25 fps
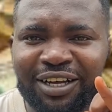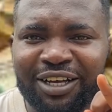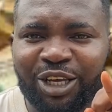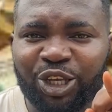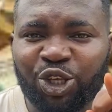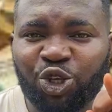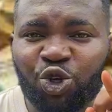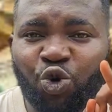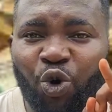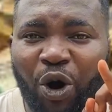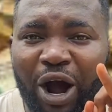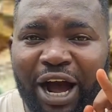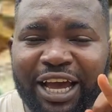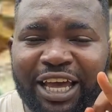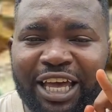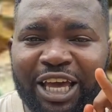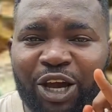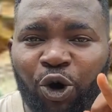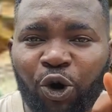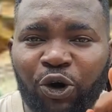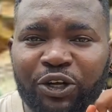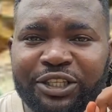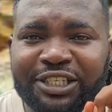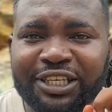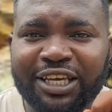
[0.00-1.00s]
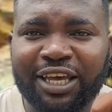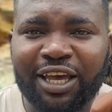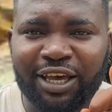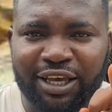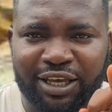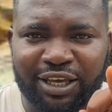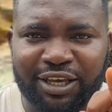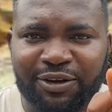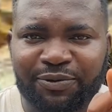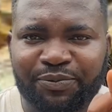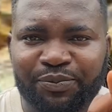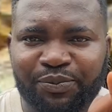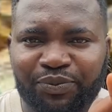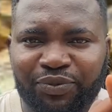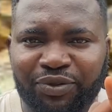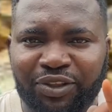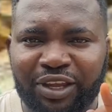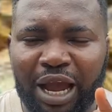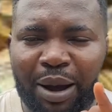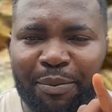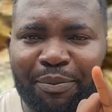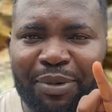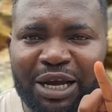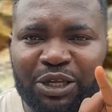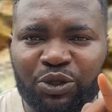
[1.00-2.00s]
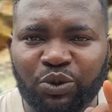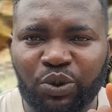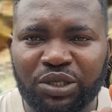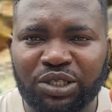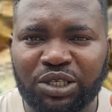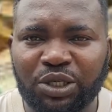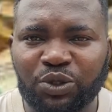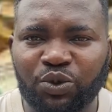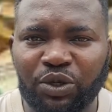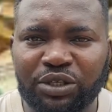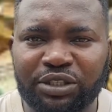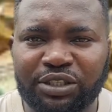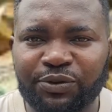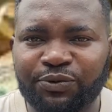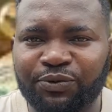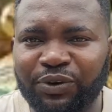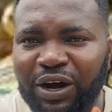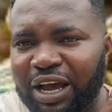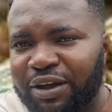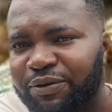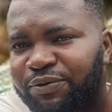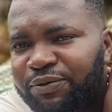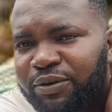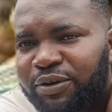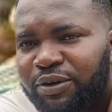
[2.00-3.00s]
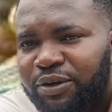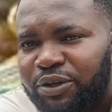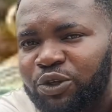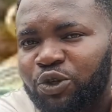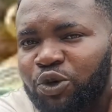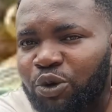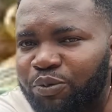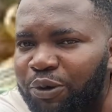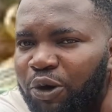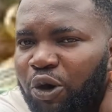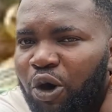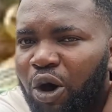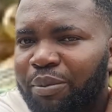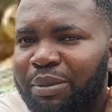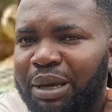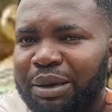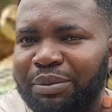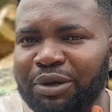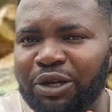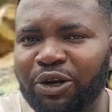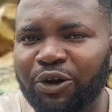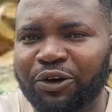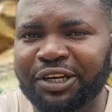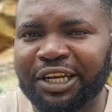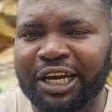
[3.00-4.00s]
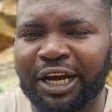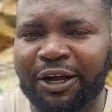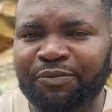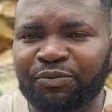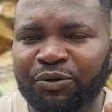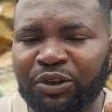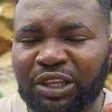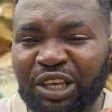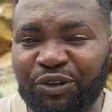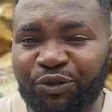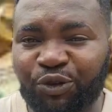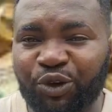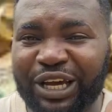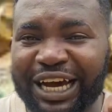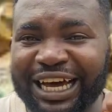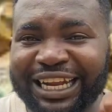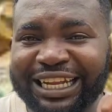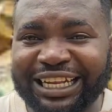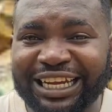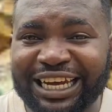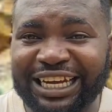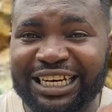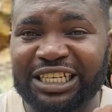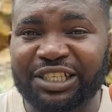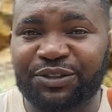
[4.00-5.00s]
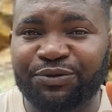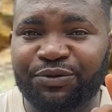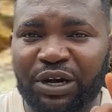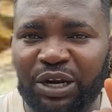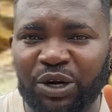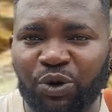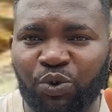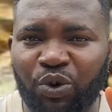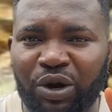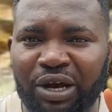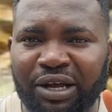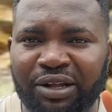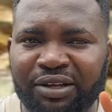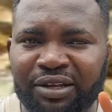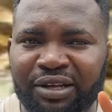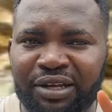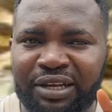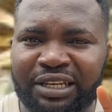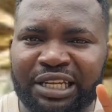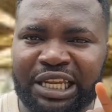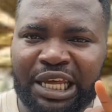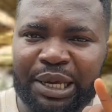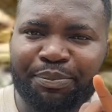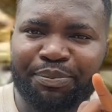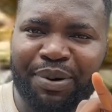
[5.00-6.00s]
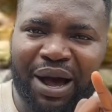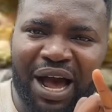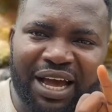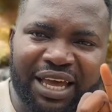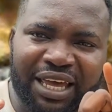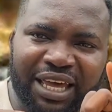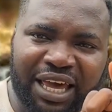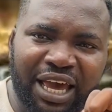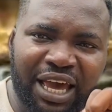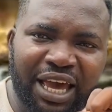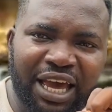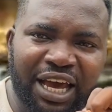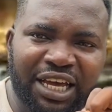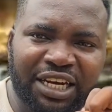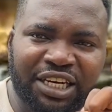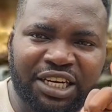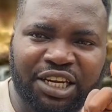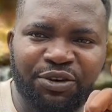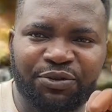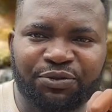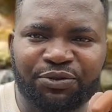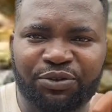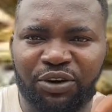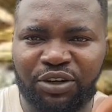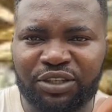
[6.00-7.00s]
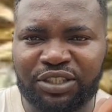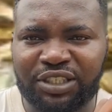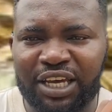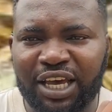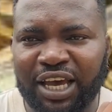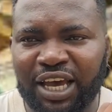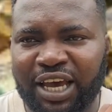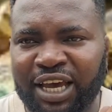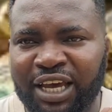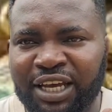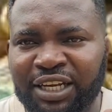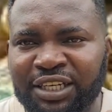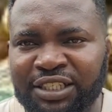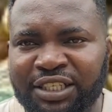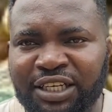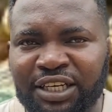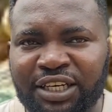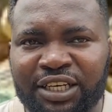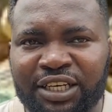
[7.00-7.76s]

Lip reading: you are a hot cake, and by 2025 you'll become a millionaire if you can learn it very well. The back end, the front end,